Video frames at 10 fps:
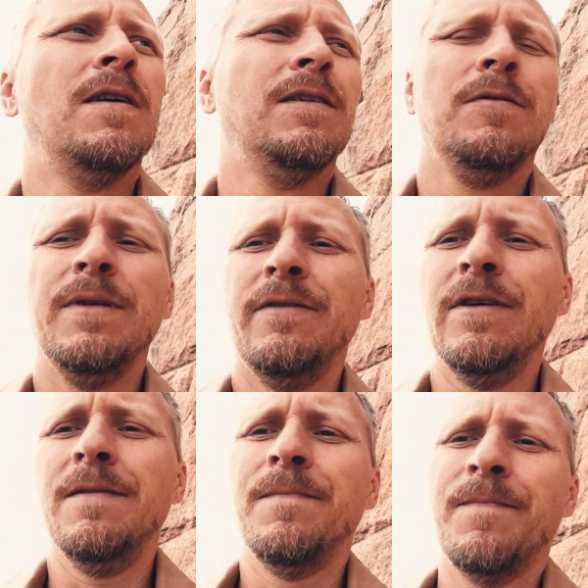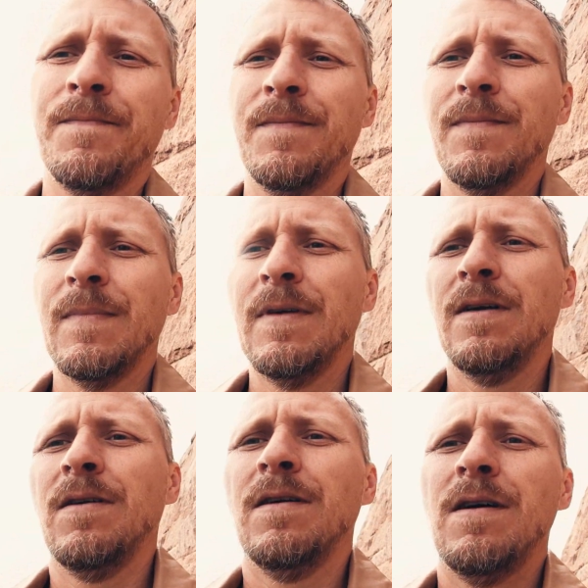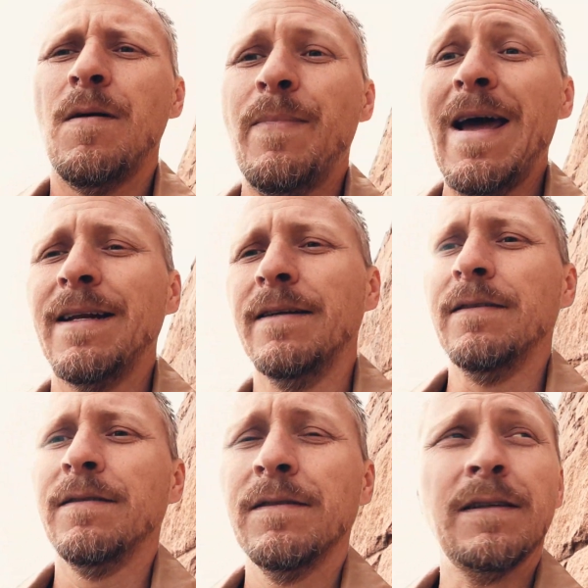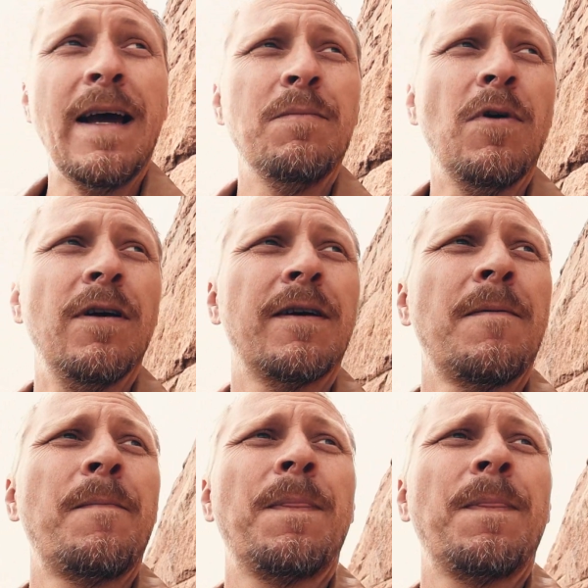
a little bit of a abandoned landmark.